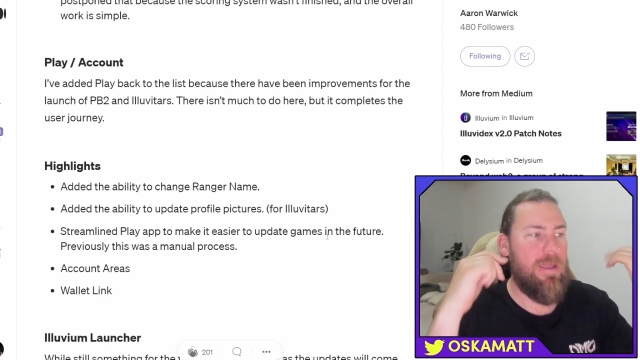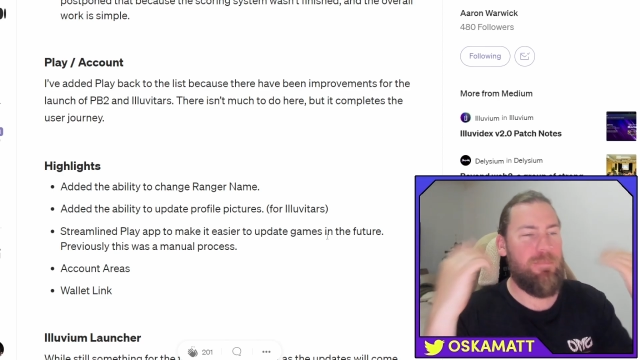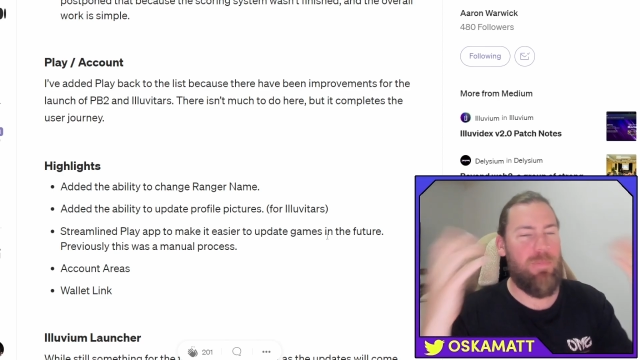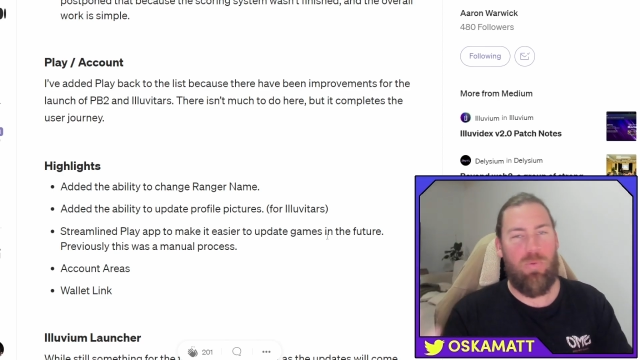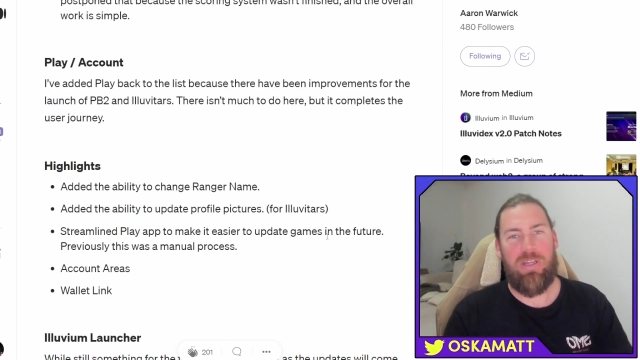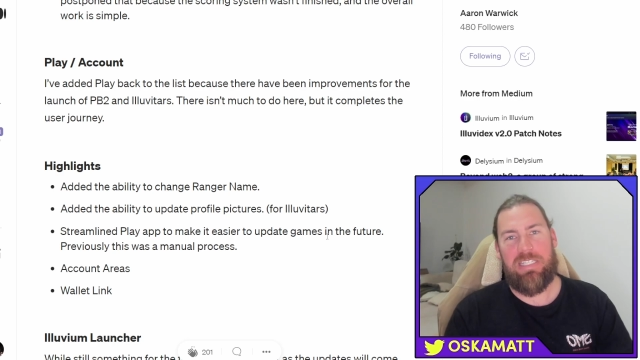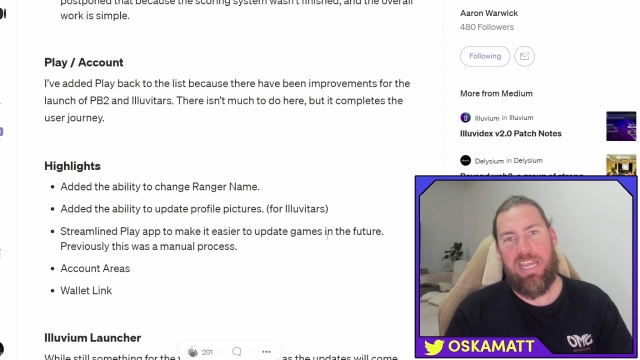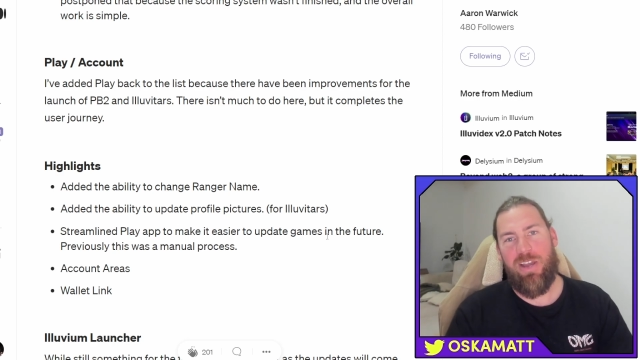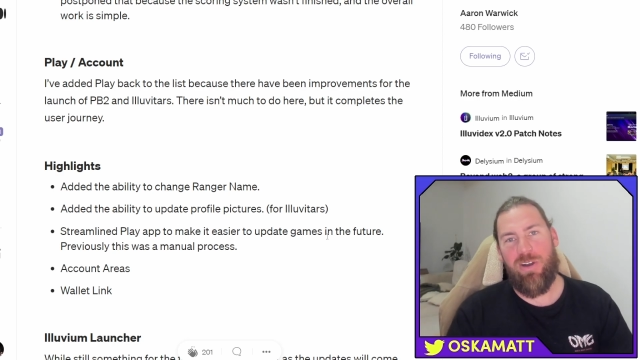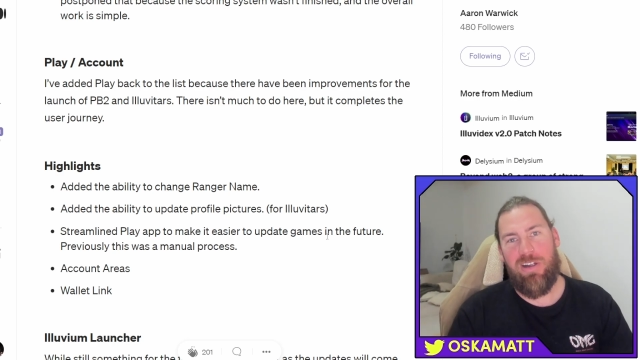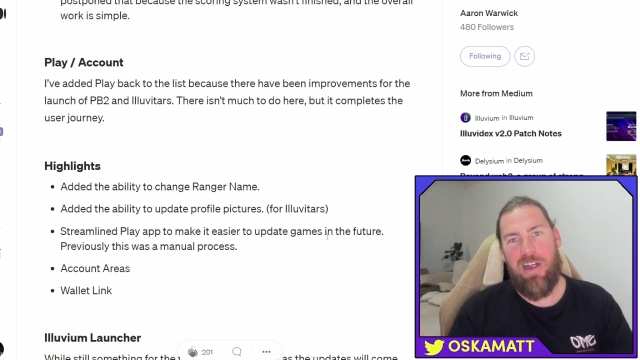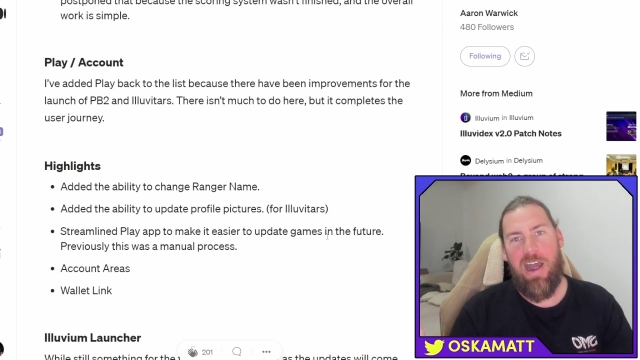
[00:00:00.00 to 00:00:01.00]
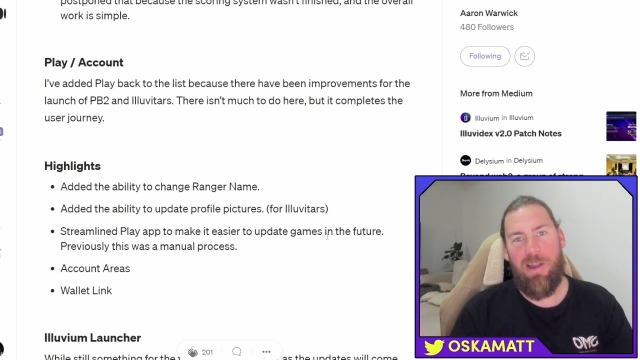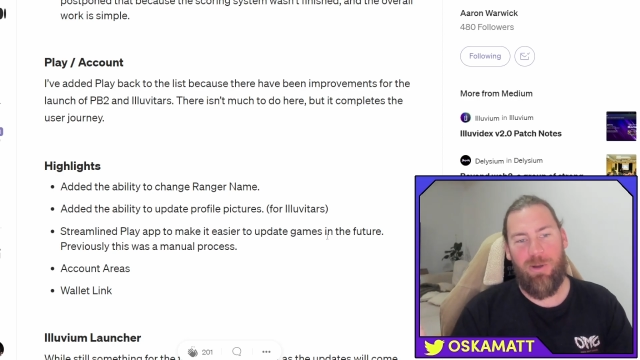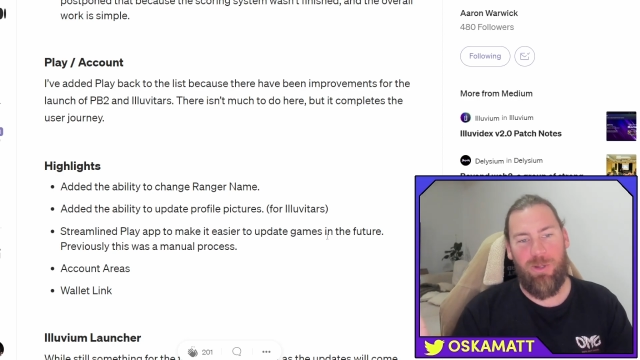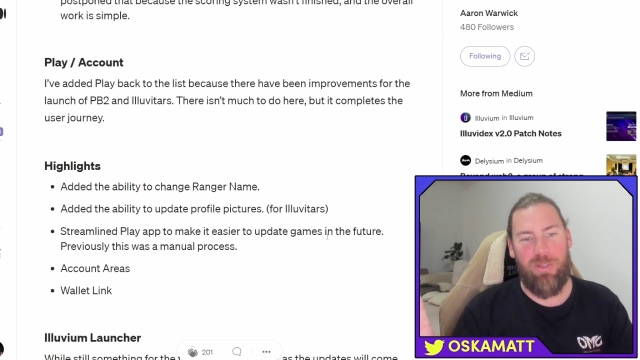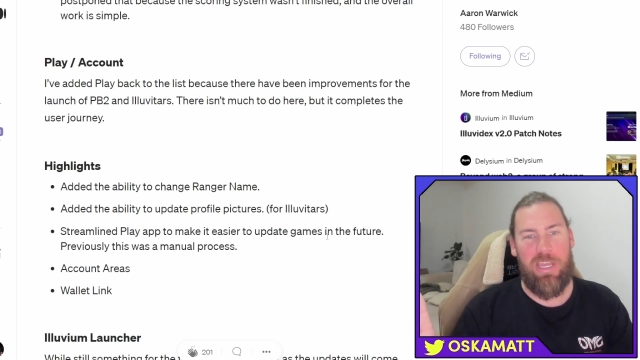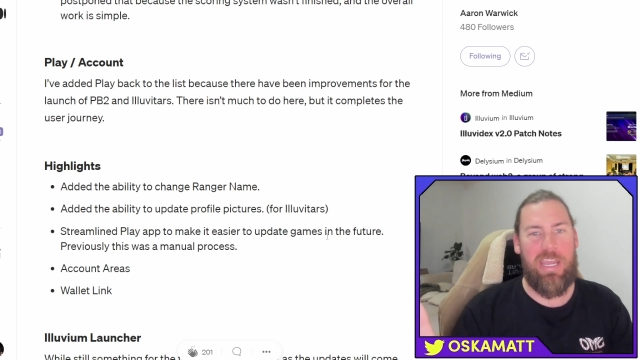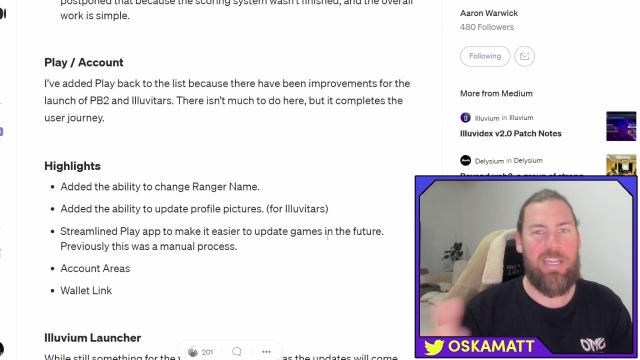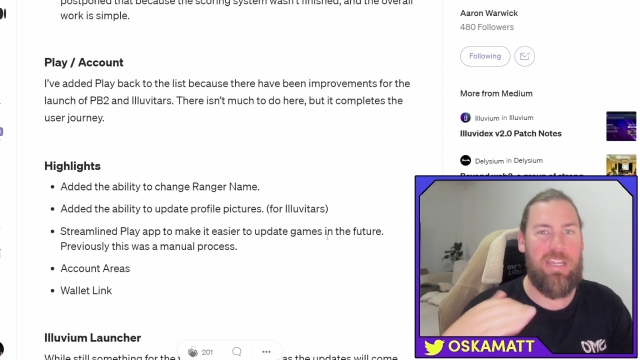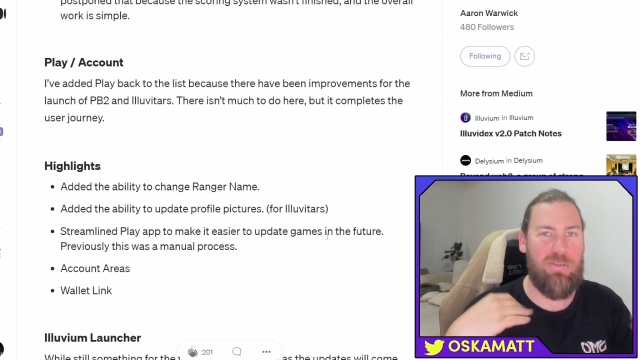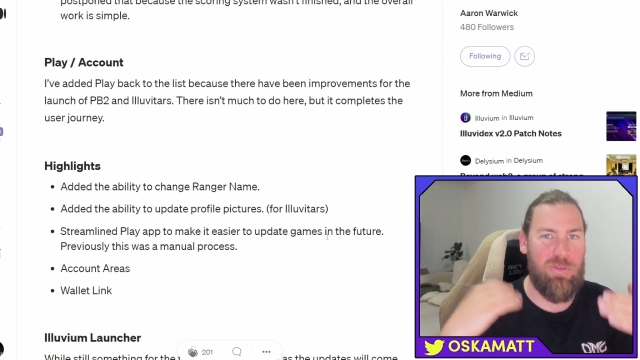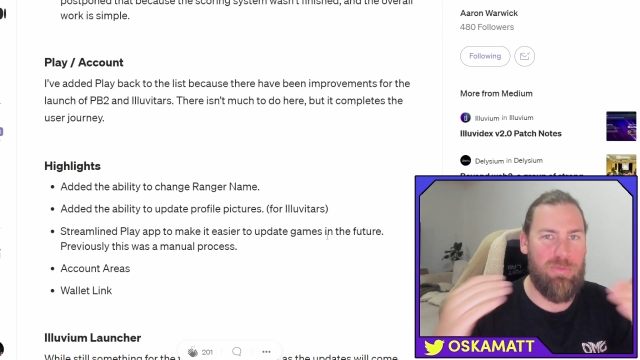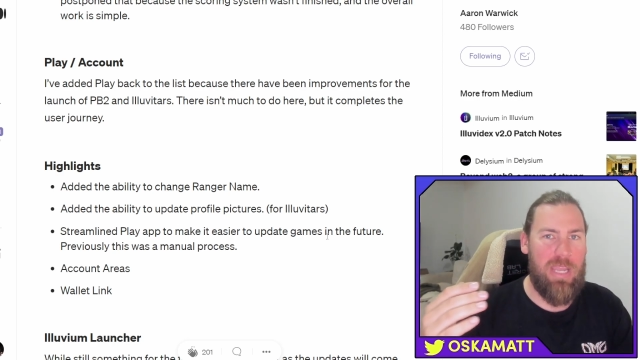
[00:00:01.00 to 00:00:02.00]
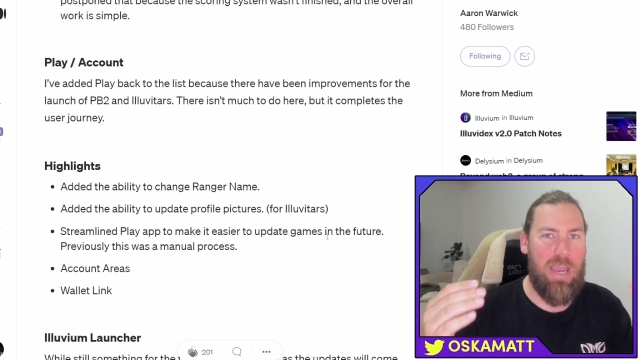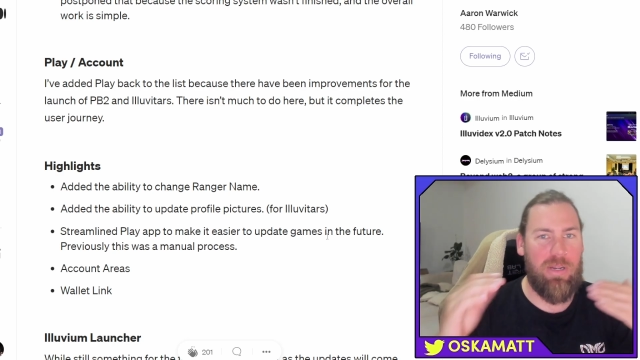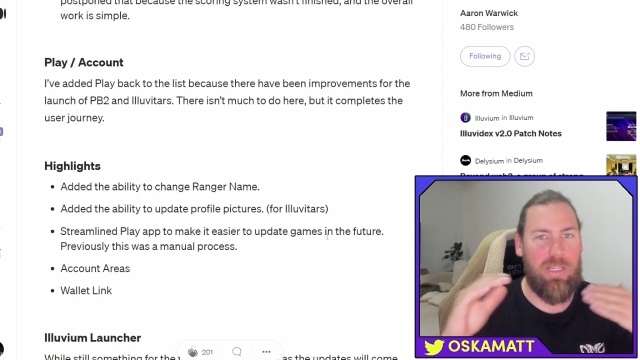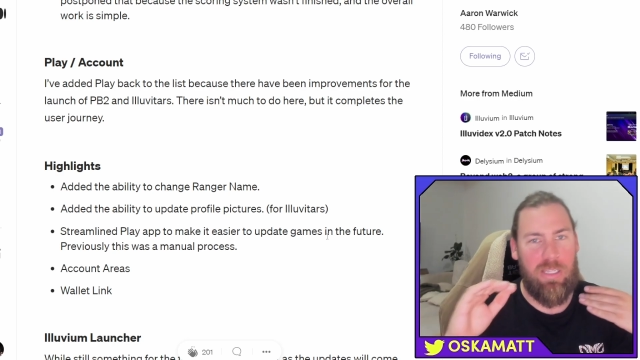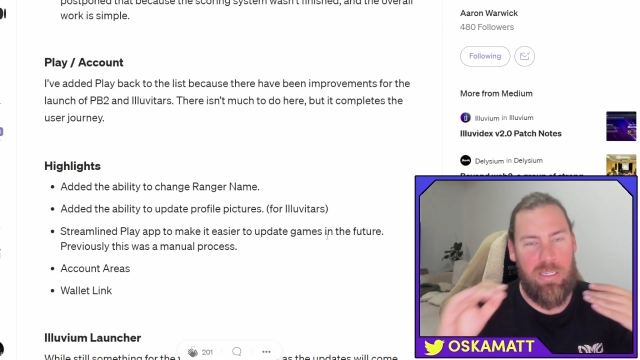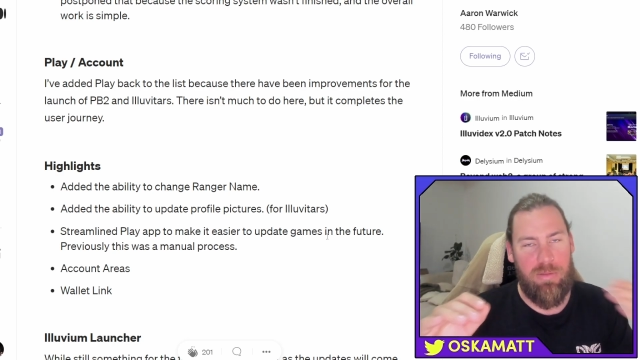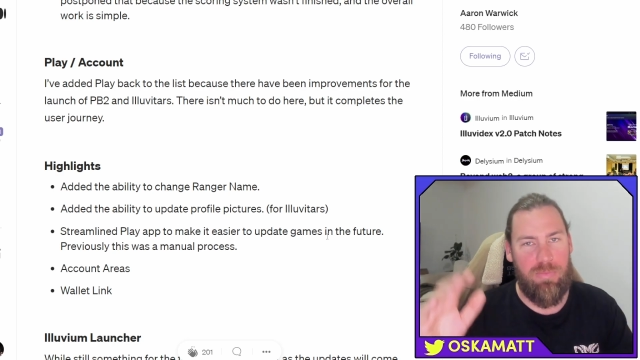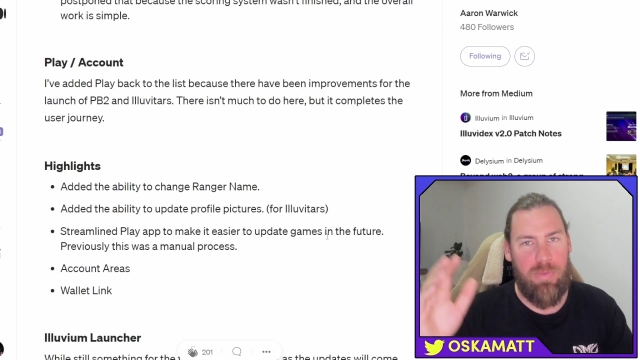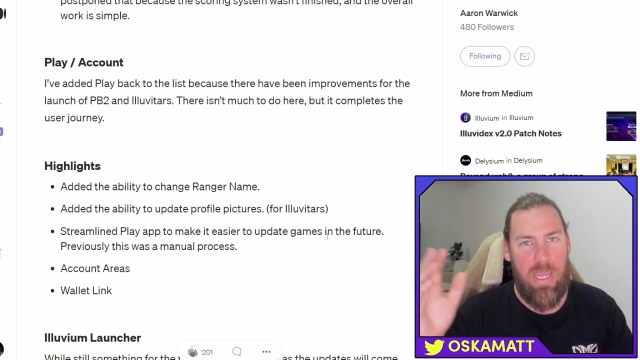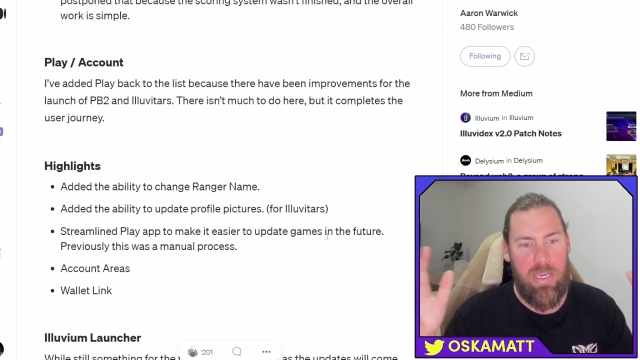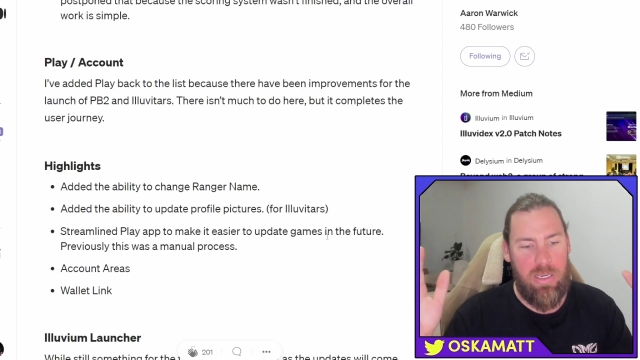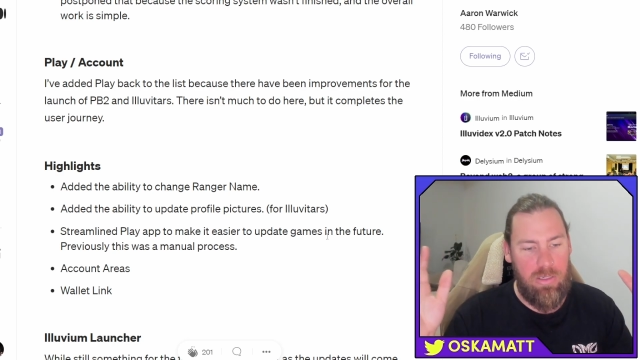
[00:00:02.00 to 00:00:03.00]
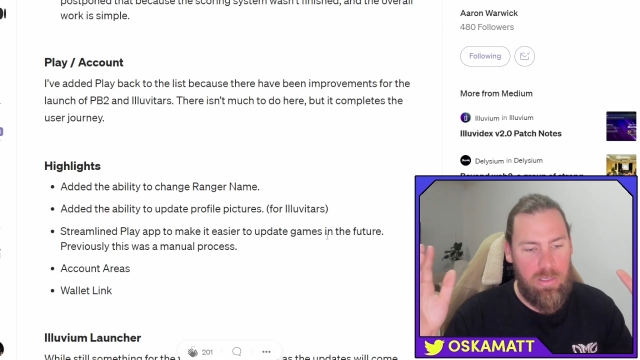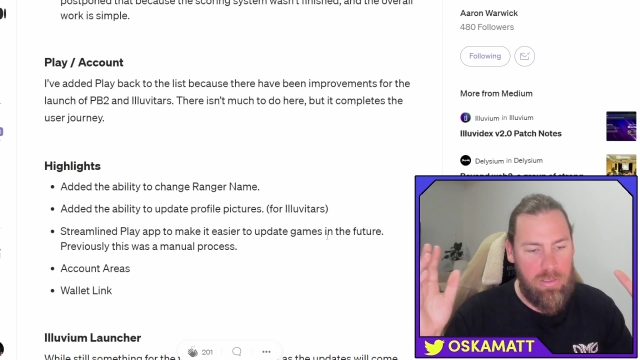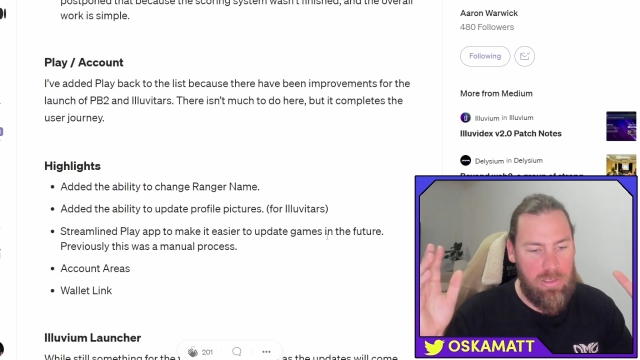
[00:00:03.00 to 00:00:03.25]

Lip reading: But once they are all there, then you'll be able to click them and